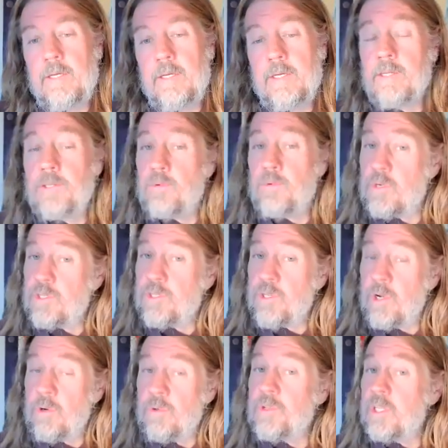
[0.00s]
is a
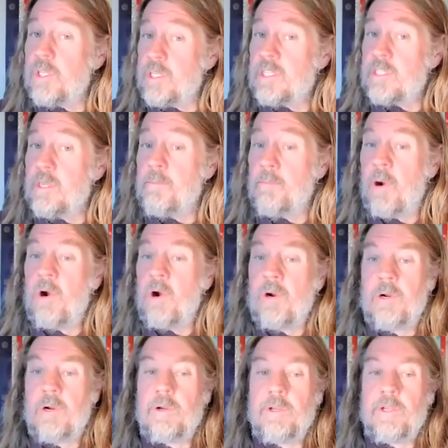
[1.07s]
result, at least in
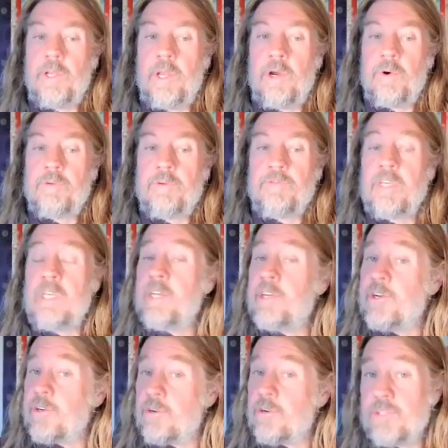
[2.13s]
part, of
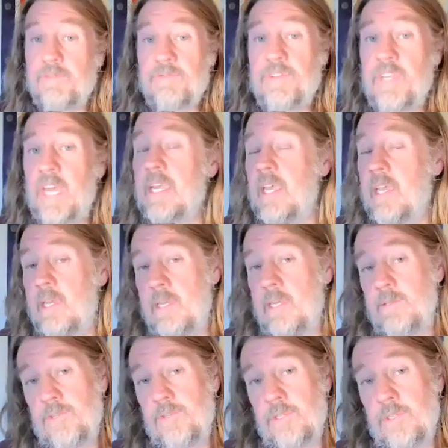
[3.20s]
years, of
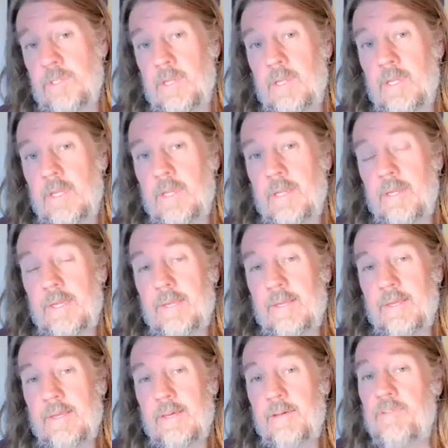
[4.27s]
decades,
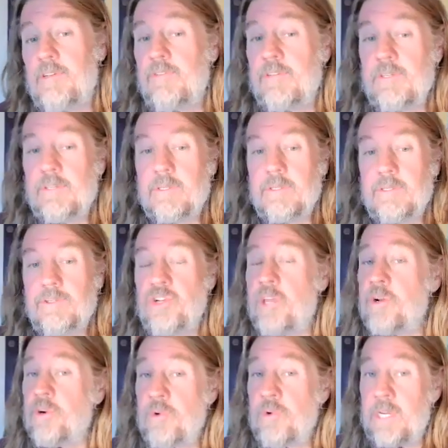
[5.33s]
of even
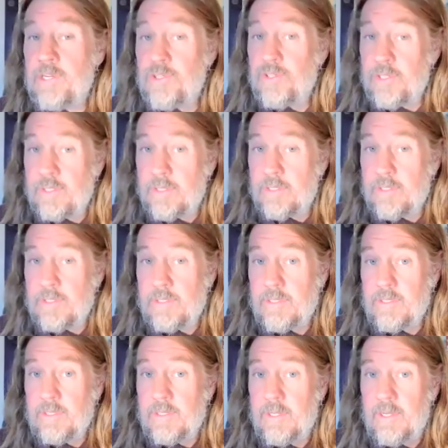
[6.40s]
generations
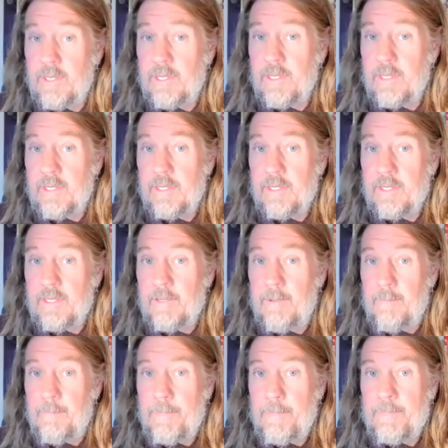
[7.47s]

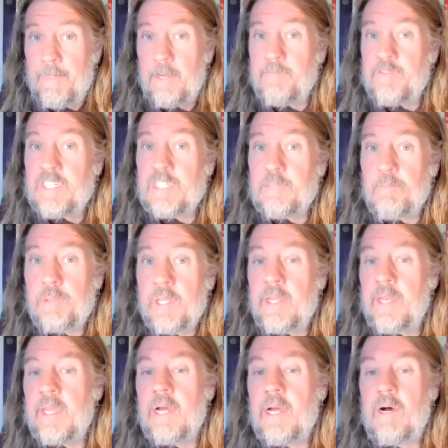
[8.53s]
of
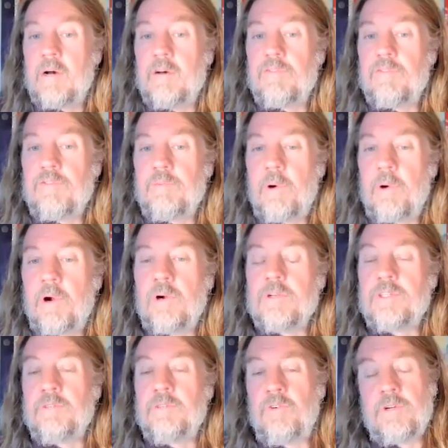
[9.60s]
splitting off
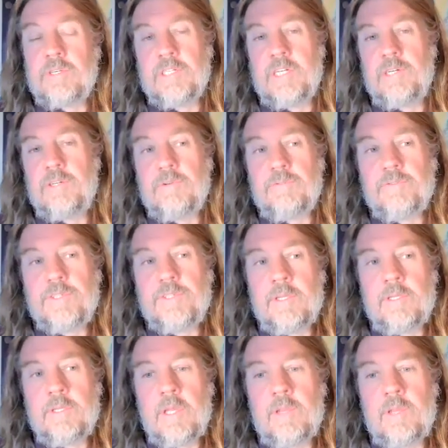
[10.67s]
parts of ourselves
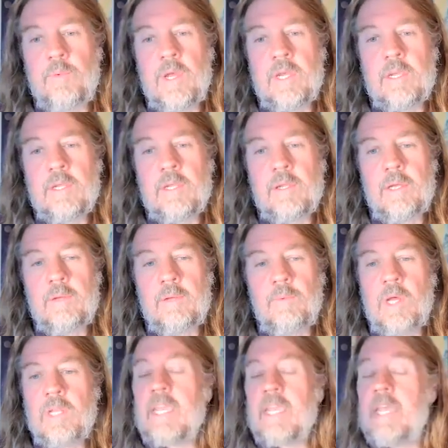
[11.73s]
and
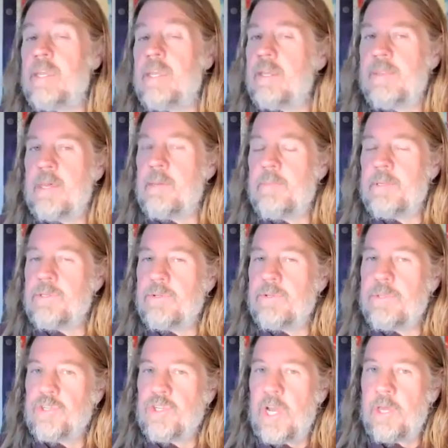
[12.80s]
relegating them into
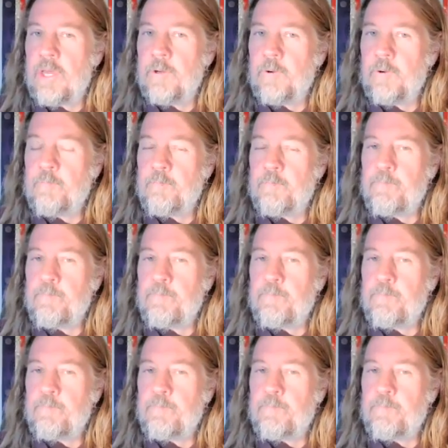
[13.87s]
the shadow.